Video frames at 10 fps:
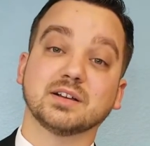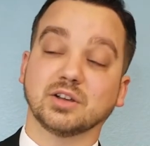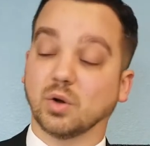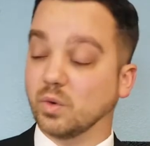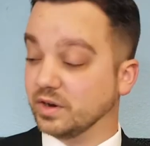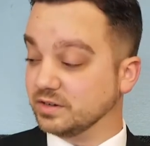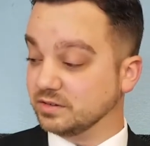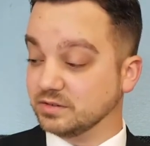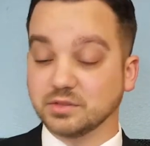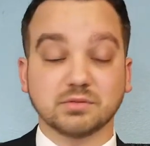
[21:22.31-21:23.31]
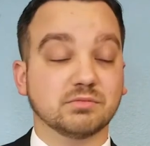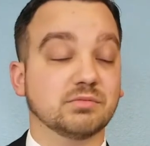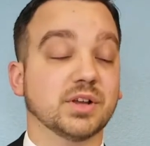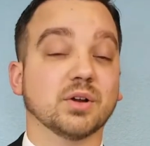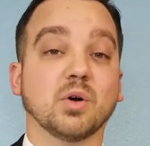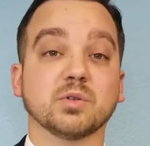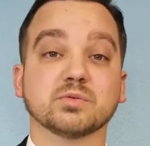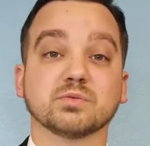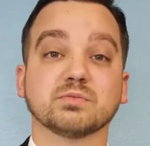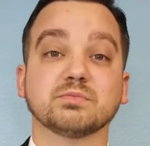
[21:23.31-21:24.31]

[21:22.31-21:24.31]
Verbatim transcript: going their own